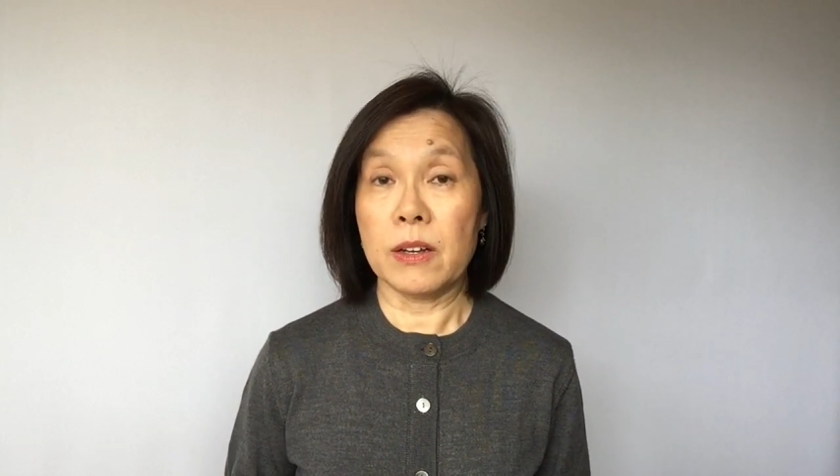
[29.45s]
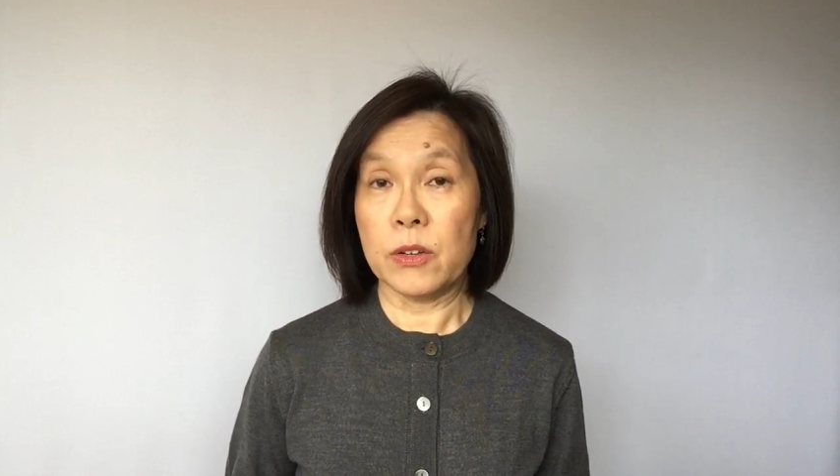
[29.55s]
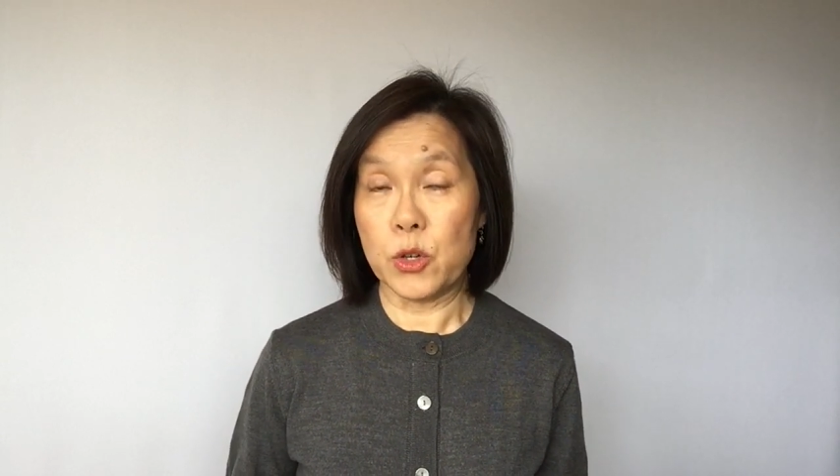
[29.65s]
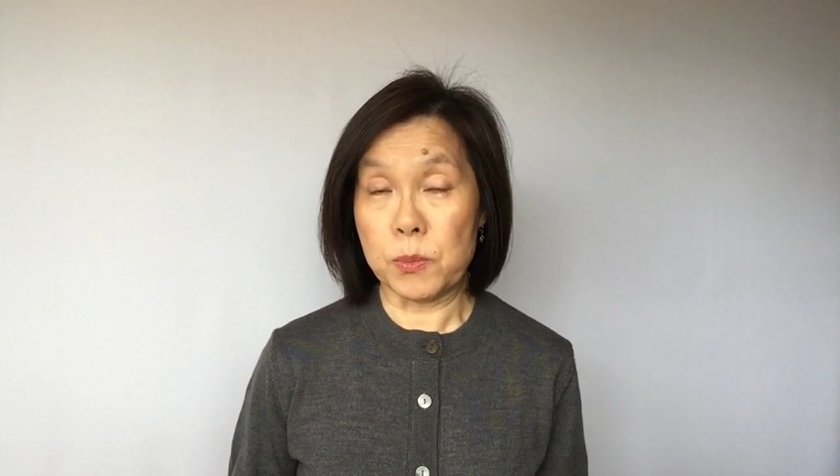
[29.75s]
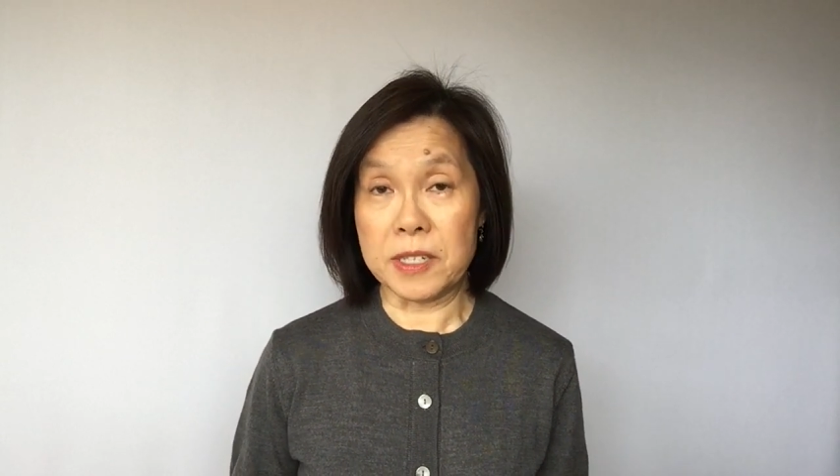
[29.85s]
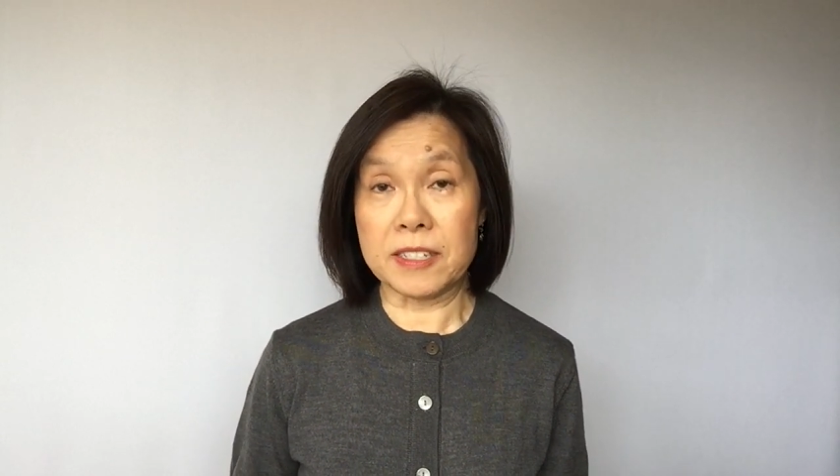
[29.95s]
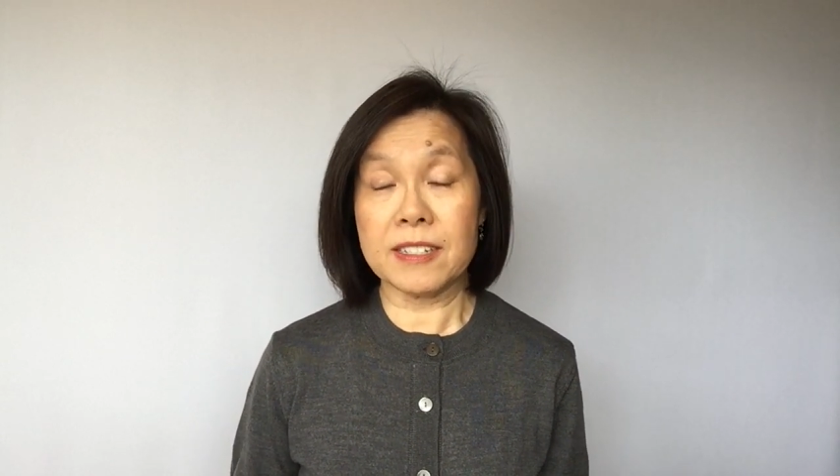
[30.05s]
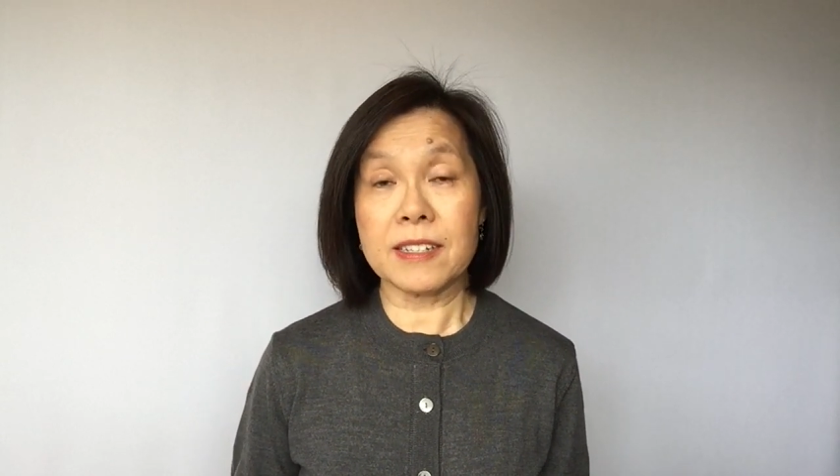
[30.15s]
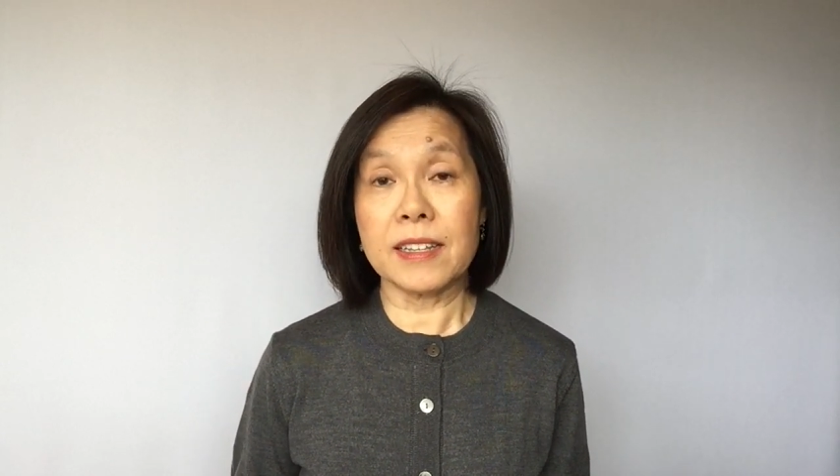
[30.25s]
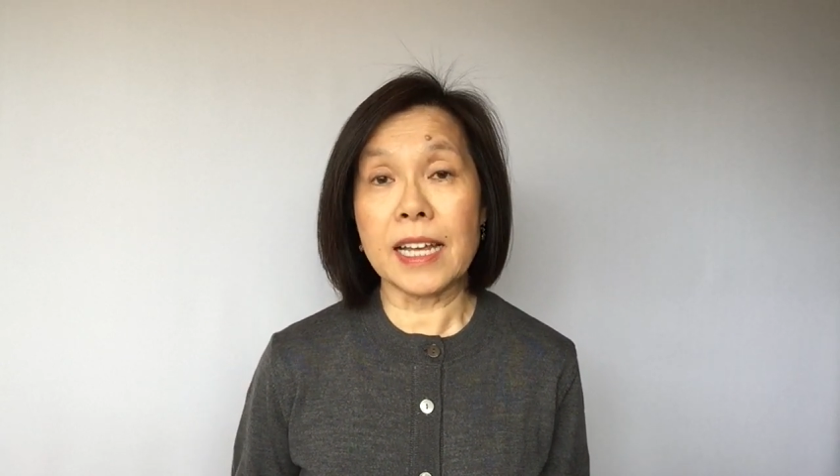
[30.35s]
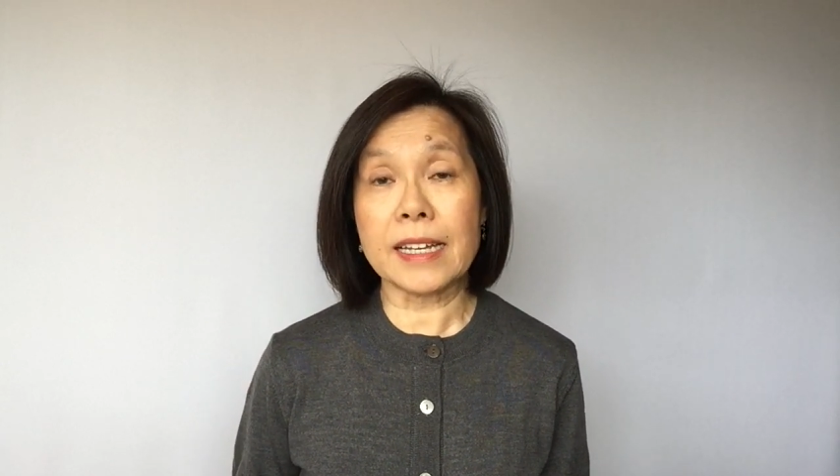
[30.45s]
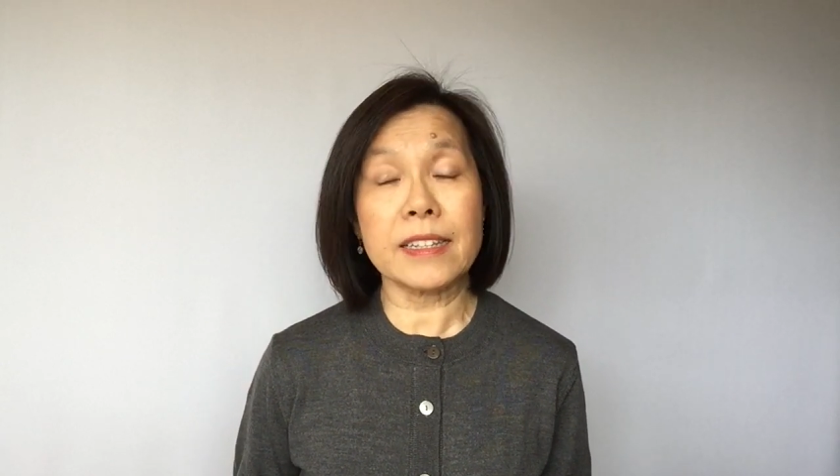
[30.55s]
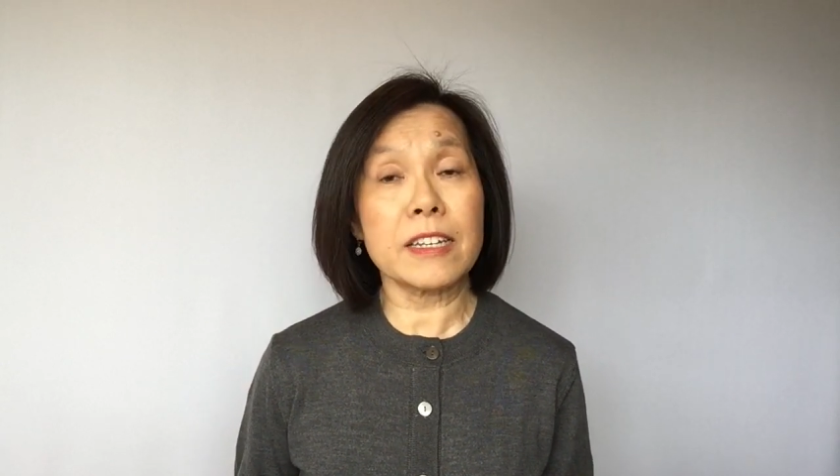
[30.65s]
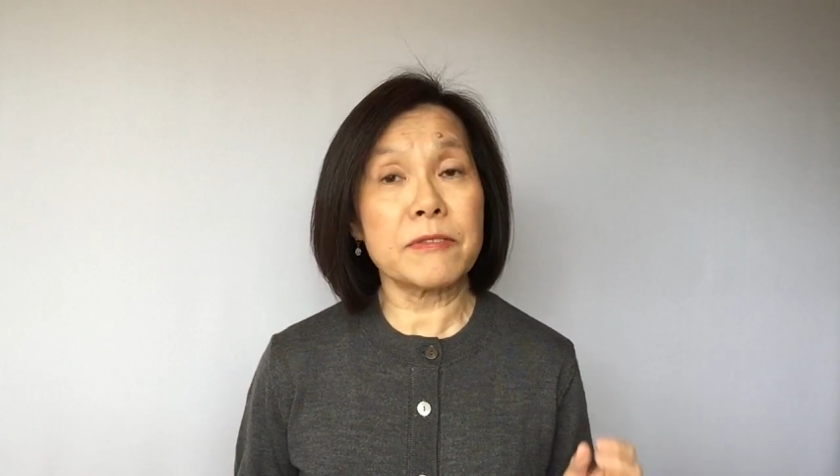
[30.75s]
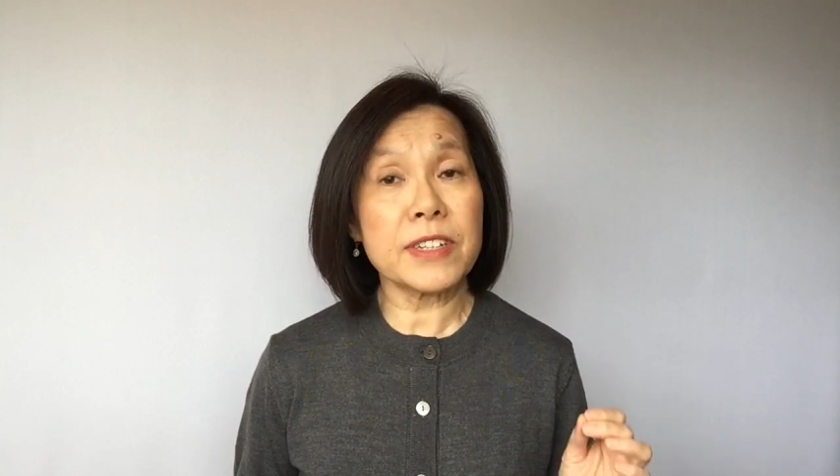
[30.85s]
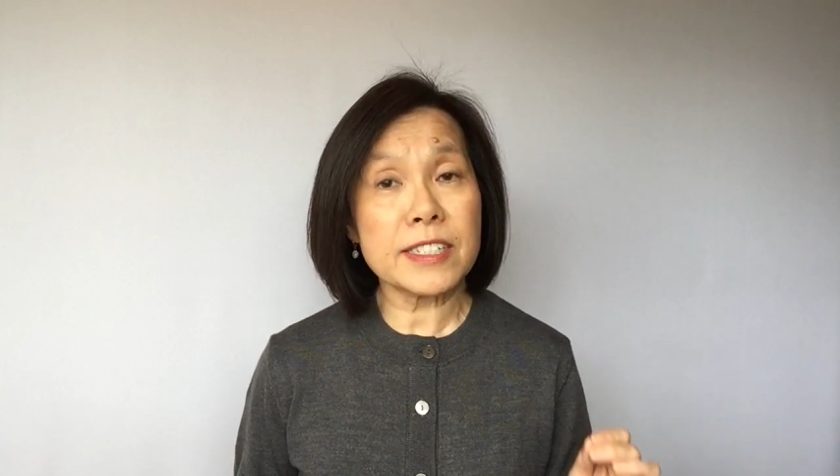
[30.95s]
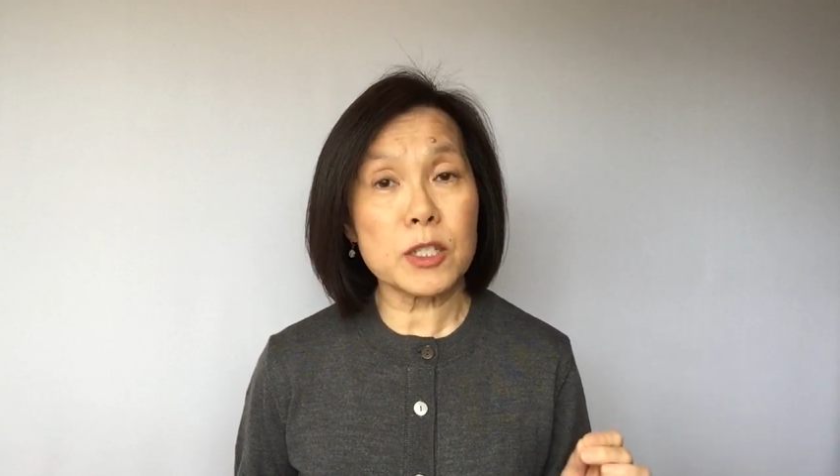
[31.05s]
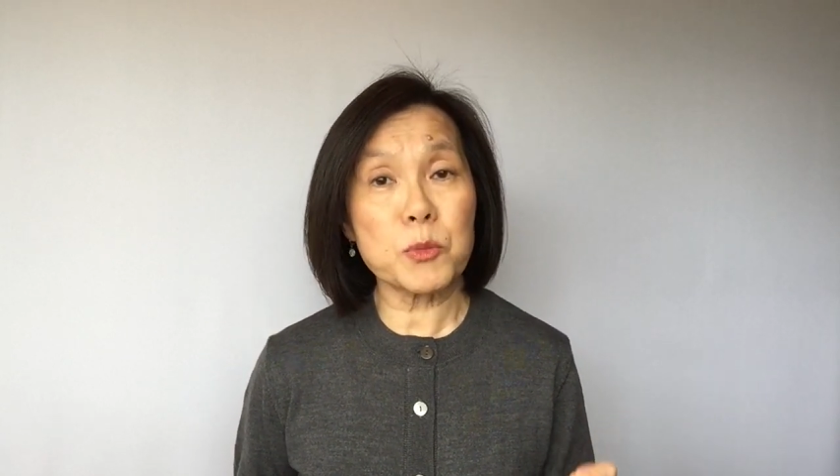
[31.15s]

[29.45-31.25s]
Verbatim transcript: Your business likely faces